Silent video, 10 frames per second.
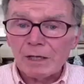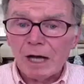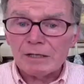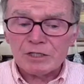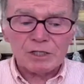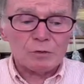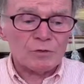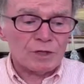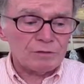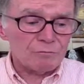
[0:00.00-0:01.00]
Until
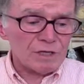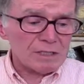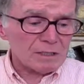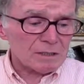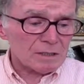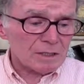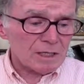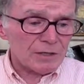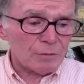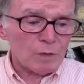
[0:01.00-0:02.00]
the recent
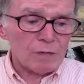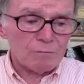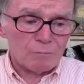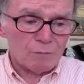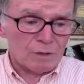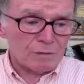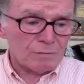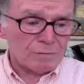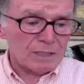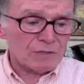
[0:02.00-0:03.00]
law that we were
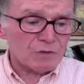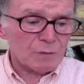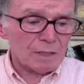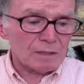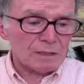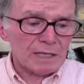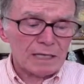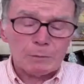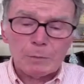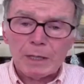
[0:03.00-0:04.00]
instrumental in
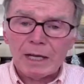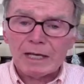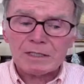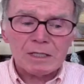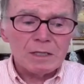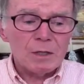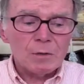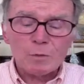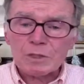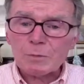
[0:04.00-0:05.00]
getting passed
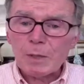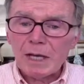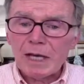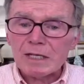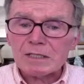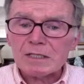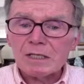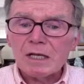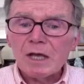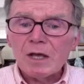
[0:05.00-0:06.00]
was passed,
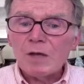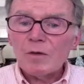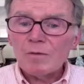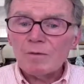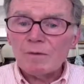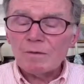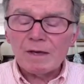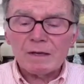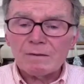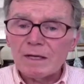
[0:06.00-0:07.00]

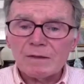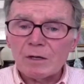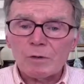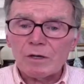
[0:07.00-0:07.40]
they did